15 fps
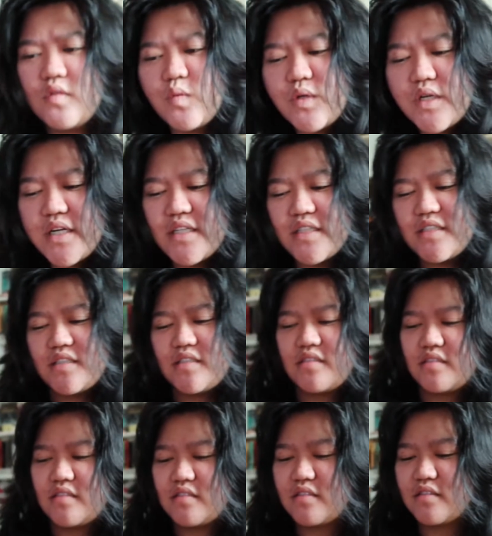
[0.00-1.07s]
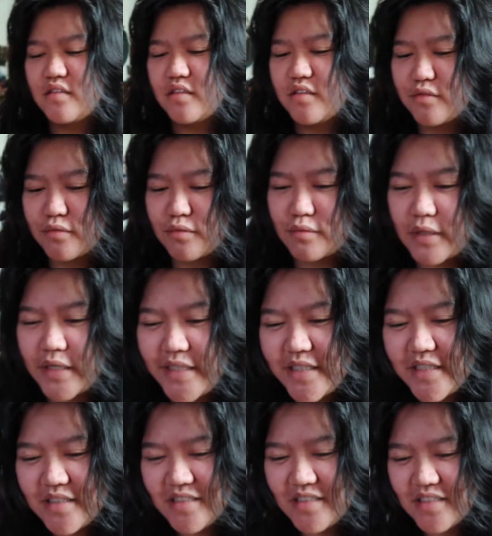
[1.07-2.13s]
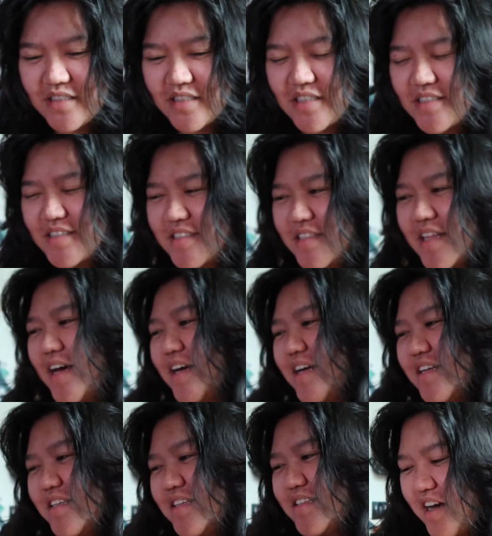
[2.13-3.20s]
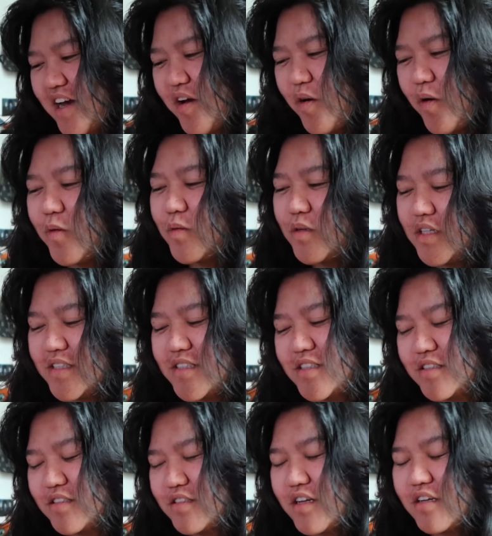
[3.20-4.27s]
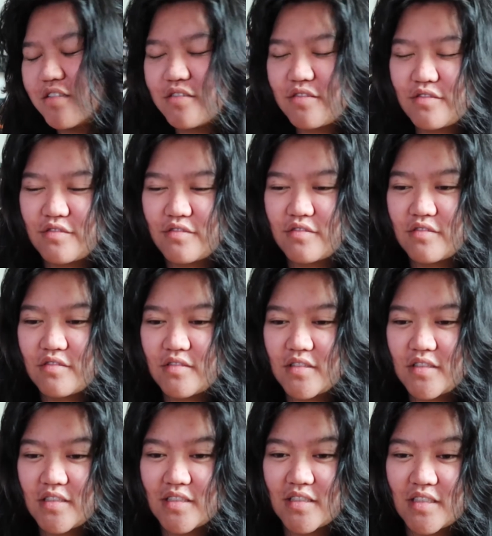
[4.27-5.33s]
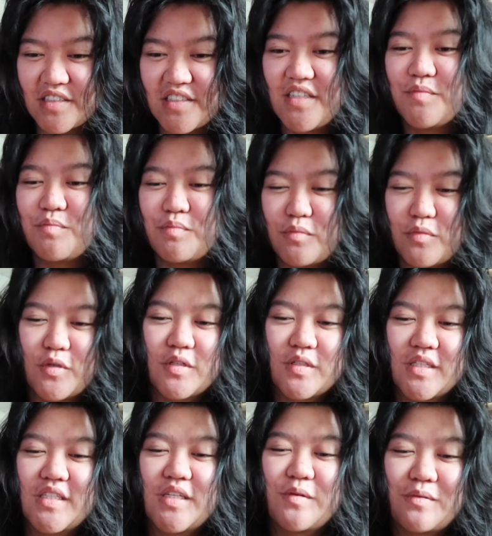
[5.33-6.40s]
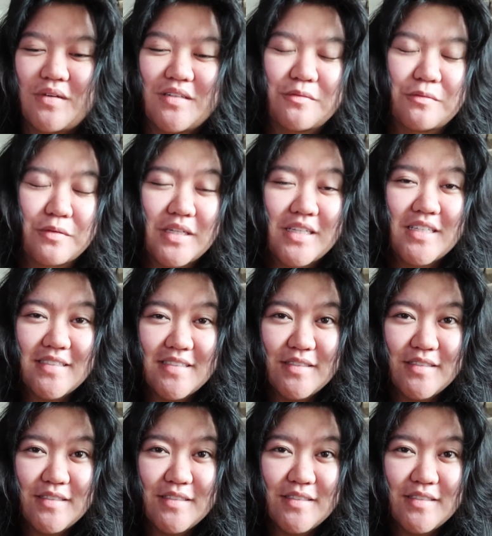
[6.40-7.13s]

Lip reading: when I read, is that I always love to sleep more than I want to read.